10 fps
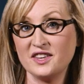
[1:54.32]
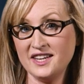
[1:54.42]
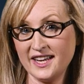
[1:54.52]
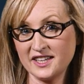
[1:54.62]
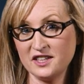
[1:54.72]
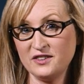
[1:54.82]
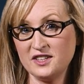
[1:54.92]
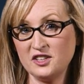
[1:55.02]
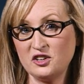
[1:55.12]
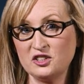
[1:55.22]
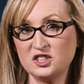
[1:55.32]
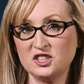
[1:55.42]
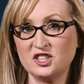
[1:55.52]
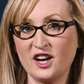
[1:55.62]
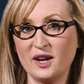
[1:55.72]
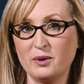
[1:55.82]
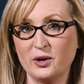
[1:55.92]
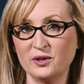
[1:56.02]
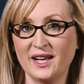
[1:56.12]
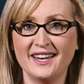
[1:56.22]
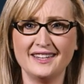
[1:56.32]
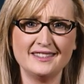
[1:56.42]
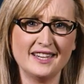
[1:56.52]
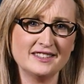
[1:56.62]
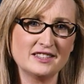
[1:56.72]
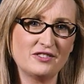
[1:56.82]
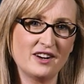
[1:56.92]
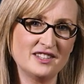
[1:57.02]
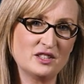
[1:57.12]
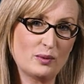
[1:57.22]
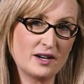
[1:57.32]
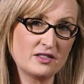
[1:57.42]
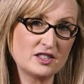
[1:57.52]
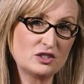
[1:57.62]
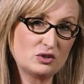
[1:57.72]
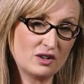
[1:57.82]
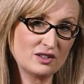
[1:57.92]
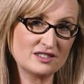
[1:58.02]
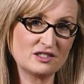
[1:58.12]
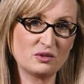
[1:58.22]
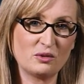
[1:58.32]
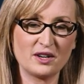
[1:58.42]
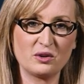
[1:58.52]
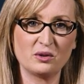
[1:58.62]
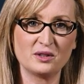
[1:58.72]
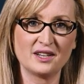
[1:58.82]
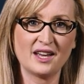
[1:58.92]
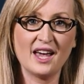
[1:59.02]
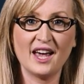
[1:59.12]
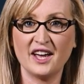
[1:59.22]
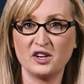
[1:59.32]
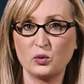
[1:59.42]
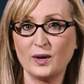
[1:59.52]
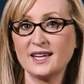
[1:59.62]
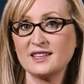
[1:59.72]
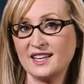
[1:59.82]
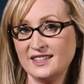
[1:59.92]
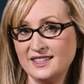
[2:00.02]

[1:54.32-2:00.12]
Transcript: the negative Indian Ocean dipole had intensified to one of the strongest on record, and a weak La